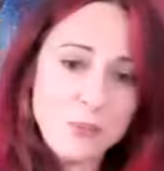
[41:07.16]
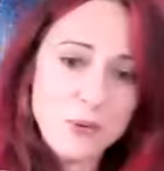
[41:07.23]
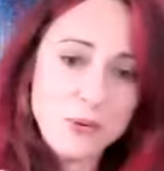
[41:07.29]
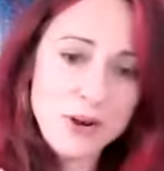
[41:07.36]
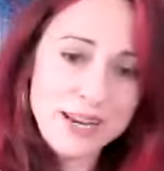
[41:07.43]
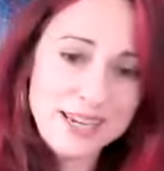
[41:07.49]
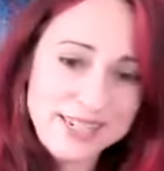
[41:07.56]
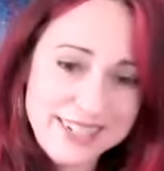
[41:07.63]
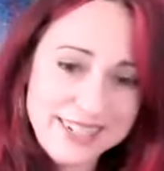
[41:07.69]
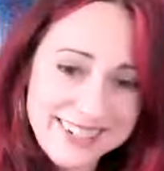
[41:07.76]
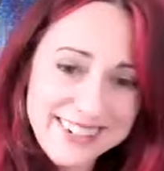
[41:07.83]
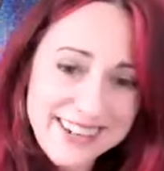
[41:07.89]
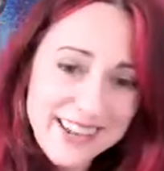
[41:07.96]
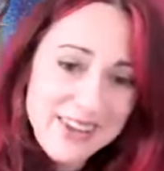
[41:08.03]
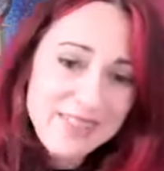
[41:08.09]

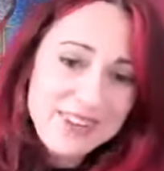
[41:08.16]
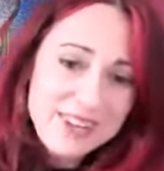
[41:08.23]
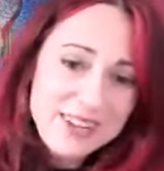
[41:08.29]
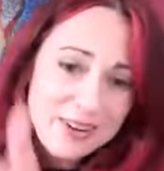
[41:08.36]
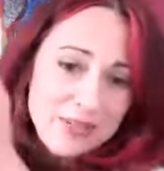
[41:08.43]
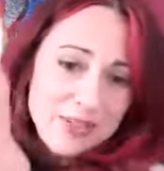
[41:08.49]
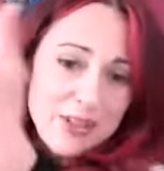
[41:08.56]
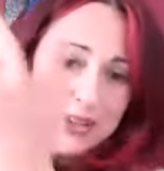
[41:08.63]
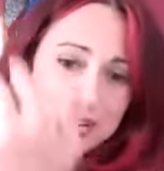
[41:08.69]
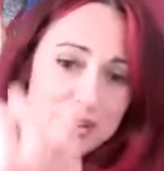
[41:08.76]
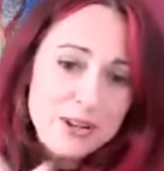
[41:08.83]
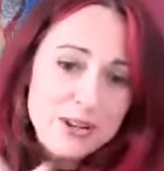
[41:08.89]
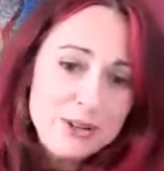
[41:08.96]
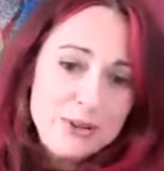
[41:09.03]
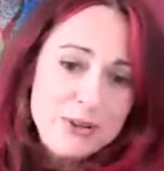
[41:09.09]
operation. You got the
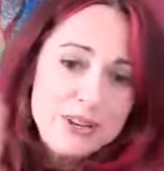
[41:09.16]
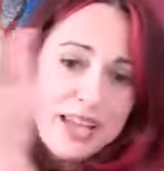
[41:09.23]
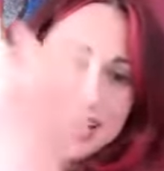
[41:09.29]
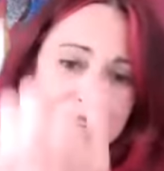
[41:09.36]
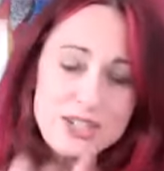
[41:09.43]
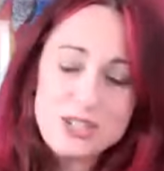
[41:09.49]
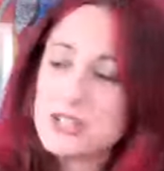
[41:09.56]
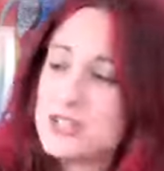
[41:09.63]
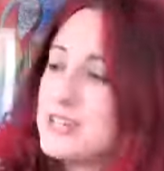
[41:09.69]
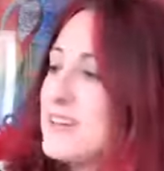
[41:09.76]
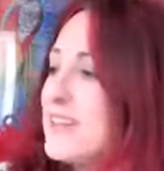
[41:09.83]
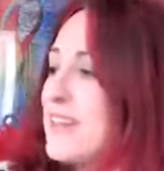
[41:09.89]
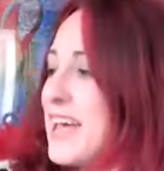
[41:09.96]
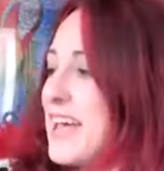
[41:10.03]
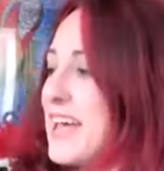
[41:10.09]

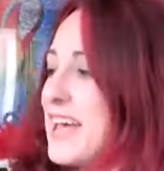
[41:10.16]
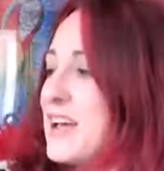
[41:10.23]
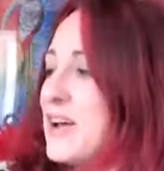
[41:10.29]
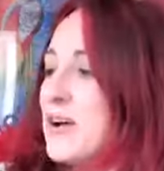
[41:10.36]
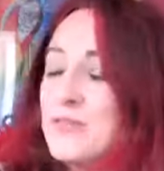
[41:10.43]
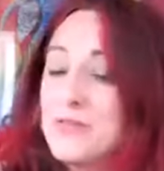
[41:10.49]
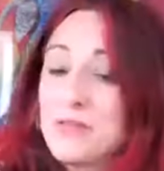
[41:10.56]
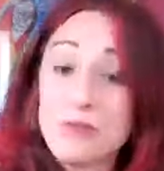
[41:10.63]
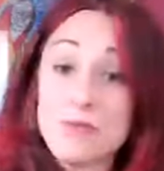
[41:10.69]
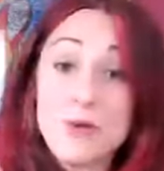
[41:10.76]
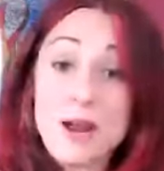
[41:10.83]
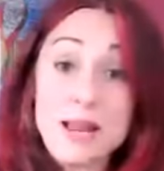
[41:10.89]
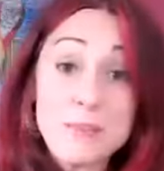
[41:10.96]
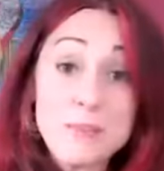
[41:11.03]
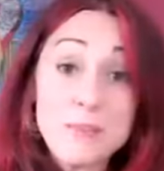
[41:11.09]
lunation there of a
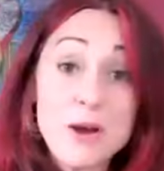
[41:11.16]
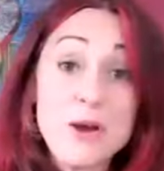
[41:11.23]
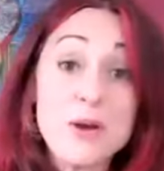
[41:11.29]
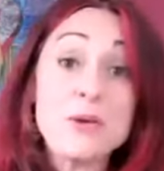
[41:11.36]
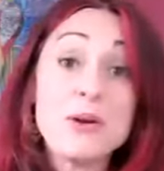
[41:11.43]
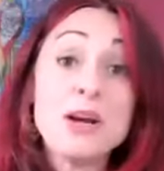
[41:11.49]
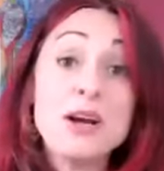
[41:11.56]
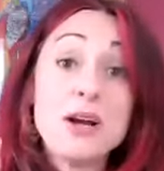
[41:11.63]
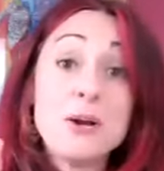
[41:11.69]
rainbow